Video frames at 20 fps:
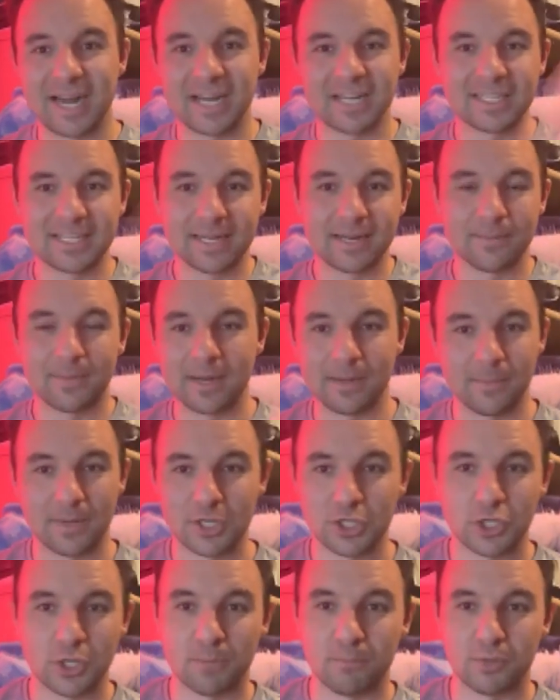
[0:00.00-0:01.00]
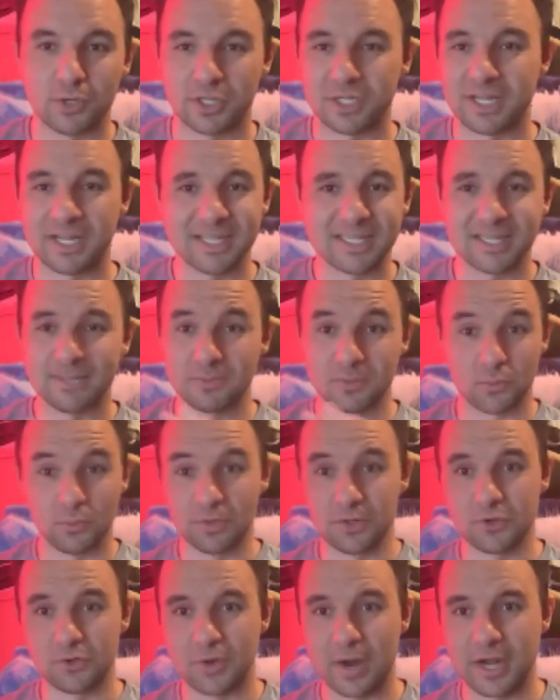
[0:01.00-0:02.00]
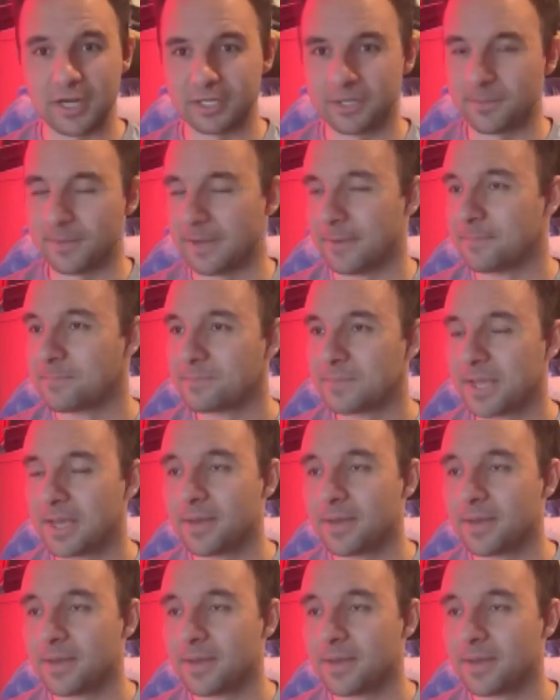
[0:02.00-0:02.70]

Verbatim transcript: I just end up getting my shit pushed in. It seems really trash to me.